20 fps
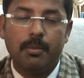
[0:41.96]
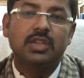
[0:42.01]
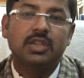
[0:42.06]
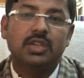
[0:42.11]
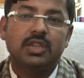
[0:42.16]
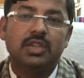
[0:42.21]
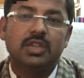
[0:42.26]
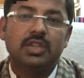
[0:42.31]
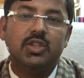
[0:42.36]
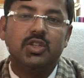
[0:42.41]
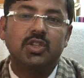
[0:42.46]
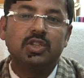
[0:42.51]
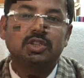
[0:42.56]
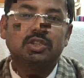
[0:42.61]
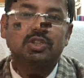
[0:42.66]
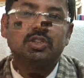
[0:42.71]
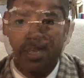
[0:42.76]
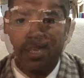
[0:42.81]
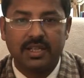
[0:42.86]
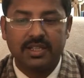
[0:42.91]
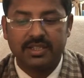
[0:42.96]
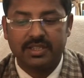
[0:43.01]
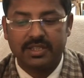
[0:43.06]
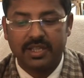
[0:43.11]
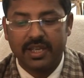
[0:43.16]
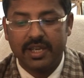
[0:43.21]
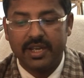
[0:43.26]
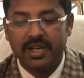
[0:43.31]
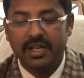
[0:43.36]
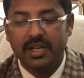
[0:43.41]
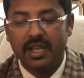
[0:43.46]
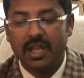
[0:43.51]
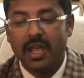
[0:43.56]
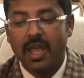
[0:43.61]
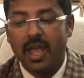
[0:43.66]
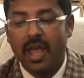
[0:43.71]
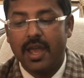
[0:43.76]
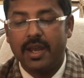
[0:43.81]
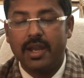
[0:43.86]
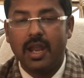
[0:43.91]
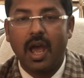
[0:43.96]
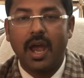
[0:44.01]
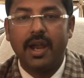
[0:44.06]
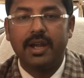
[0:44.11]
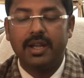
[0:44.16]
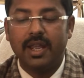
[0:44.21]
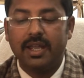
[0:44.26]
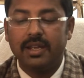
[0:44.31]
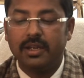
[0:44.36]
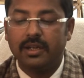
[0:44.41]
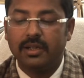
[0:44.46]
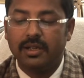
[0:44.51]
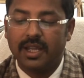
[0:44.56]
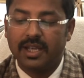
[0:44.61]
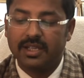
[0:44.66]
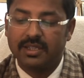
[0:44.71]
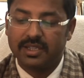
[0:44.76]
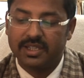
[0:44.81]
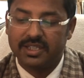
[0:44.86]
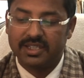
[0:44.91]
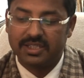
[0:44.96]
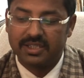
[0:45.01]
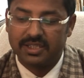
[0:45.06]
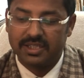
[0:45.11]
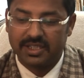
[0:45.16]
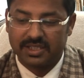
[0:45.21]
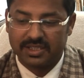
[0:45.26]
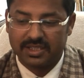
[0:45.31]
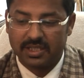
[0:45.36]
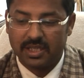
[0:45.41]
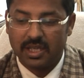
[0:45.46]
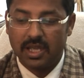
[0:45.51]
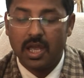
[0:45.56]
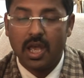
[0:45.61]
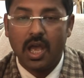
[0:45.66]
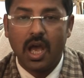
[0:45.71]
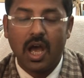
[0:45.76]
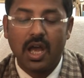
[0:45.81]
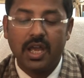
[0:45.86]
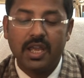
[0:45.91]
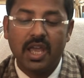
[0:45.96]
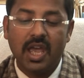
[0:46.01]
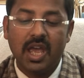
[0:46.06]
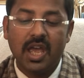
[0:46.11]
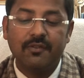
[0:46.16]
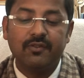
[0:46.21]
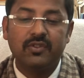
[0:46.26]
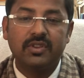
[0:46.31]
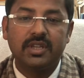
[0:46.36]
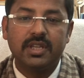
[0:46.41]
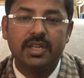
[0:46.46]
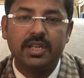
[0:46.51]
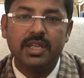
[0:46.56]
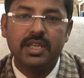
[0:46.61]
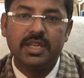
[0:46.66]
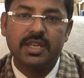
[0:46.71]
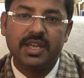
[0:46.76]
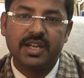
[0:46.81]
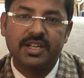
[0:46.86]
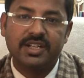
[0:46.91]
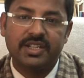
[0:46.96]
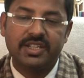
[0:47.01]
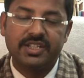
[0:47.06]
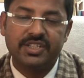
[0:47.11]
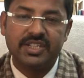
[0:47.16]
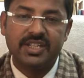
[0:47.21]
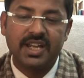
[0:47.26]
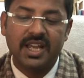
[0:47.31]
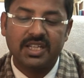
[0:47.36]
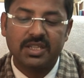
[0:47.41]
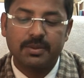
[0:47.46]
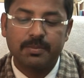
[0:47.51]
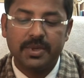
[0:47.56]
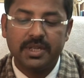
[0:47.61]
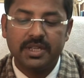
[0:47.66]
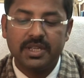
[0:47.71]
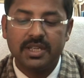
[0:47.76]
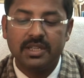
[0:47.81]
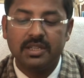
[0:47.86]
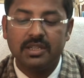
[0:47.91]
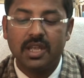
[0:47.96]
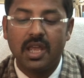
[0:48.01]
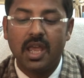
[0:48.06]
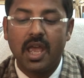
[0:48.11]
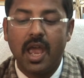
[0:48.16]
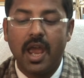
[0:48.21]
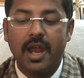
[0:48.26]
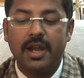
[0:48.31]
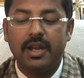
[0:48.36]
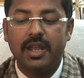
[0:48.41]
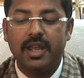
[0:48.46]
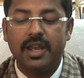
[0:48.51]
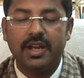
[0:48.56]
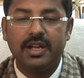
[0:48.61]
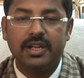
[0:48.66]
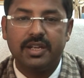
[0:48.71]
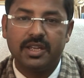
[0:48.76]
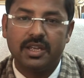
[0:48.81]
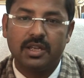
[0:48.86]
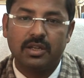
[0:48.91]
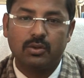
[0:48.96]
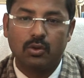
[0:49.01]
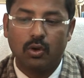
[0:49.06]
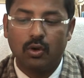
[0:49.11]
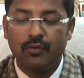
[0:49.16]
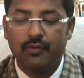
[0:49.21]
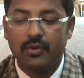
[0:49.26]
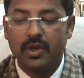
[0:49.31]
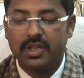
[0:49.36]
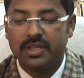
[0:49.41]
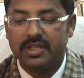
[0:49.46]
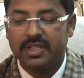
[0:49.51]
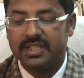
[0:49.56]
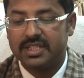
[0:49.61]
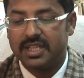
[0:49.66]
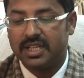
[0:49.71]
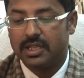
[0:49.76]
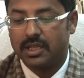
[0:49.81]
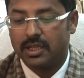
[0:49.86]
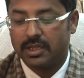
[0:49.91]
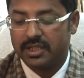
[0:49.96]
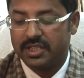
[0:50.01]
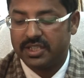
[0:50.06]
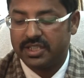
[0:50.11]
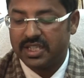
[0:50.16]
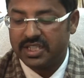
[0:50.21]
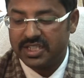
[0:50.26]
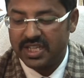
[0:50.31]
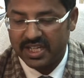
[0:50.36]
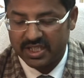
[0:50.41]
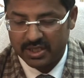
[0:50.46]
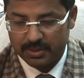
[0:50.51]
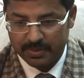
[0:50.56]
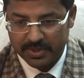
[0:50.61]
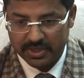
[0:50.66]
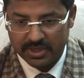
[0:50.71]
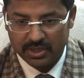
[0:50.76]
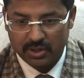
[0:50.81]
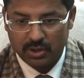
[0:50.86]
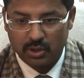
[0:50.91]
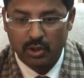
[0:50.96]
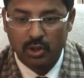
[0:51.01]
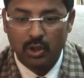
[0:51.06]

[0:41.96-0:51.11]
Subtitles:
My article is 8 and I-10 index is 6. I have 3-year teaching experience and 8 years of research experience.